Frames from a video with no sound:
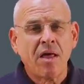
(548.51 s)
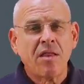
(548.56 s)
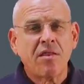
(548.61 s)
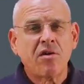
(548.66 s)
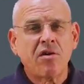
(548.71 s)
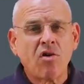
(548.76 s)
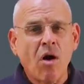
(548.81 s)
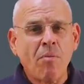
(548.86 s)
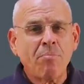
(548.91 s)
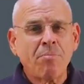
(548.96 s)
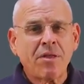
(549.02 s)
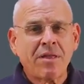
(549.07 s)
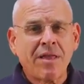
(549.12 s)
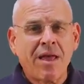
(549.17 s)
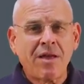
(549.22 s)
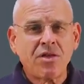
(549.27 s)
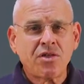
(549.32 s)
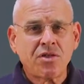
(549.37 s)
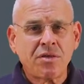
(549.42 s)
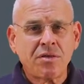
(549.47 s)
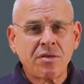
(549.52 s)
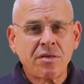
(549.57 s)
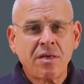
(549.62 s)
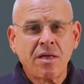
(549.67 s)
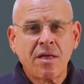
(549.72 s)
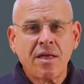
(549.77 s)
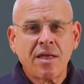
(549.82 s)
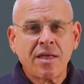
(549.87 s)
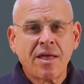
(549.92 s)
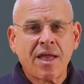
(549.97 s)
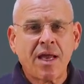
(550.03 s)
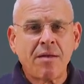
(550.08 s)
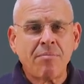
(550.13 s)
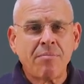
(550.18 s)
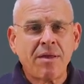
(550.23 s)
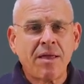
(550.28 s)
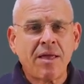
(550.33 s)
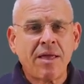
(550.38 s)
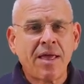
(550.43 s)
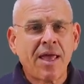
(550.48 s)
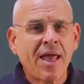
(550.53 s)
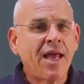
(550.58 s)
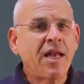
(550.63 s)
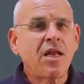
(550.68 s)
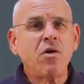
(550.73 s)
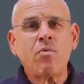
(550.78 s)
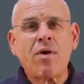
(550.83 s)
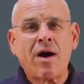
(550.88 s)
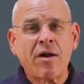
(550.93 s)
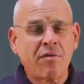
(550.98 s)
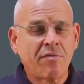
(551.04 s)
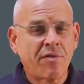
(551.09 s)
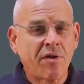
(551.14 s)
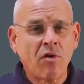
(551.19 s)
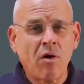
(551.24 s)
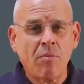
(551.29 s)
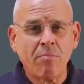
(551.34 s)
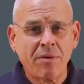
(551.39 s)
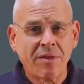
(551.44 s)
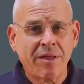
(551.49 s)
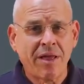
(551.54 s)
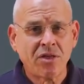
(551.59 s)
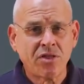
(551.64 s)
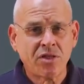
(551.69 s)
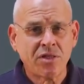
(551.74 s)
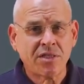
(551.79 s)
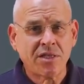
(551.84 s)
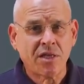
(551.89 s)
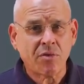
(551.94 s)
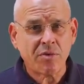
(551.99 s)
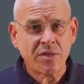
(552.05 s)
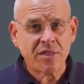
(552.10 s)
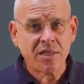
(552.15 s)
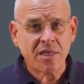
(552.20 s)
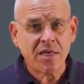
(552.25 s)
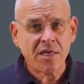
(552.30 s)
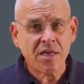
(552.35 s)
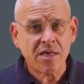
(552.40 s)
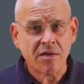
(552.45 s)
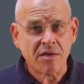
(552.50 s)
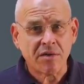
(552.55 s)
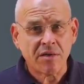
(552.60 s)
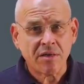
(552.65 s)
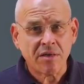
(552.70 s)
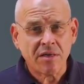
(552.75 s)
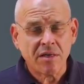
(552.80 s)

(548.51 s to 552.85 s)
The computation can be any one of the computations that we see here.